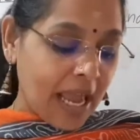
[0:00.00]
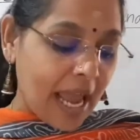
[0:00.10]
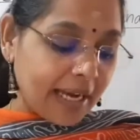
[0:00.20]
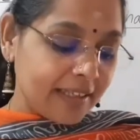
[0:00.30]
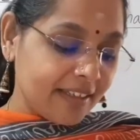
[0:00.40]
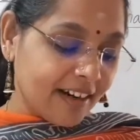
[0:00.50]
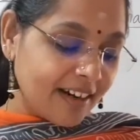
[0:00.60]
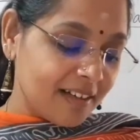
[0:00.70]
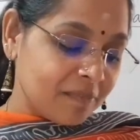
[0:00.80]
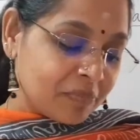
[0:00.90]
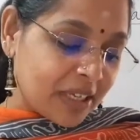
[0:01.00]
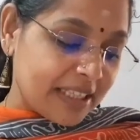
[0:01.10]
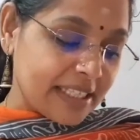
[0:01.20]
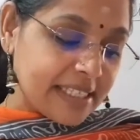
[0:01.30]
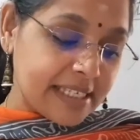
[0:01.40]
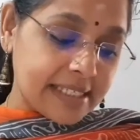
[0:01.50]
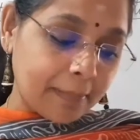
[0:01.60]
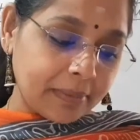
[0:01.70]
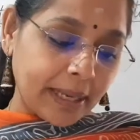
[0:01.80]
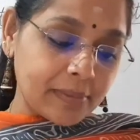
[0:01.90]
And here they say
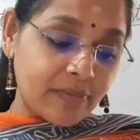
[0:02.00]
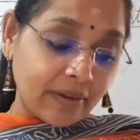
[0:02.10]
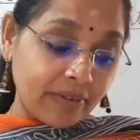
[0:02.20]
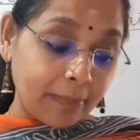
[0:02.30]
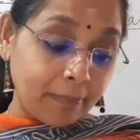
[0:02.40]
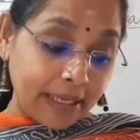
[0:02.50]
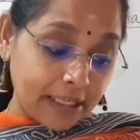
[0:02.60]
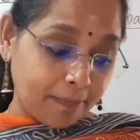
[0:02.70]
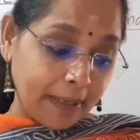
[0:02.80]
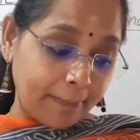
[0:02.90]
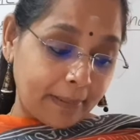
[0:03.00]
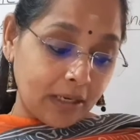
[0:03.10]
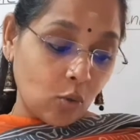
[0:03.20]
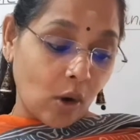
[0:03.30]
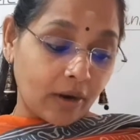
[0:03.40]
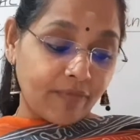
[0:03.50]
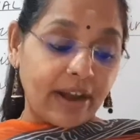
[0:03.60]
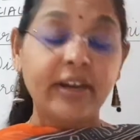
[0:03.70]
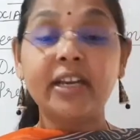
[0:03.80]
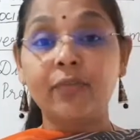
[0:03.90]
sometimes when we meet people who are
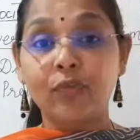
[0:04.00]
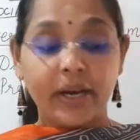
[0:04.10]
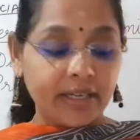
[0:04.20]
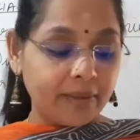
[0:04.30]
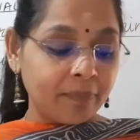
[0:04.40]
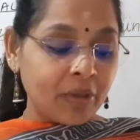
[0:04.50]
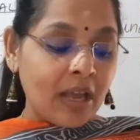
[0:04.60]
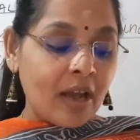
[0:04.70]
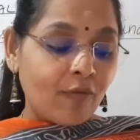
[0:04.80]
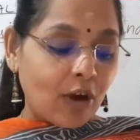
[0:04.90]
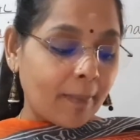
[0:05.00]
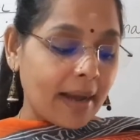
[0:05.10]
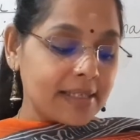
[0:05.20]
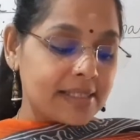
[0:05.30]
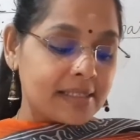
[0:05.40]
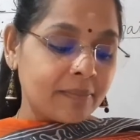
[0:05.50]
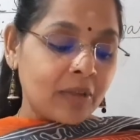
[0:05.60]
very different from us,